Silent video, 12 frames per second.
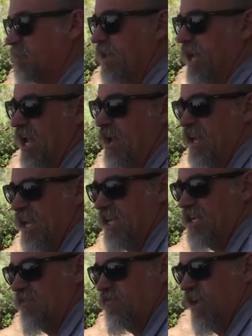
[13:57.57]
keep that out
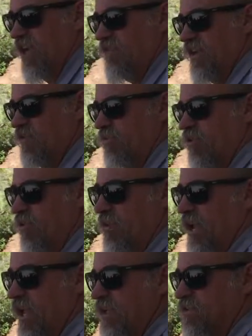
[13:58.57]
handy if you have that throw
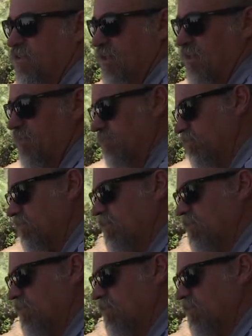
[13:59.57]
bag so you can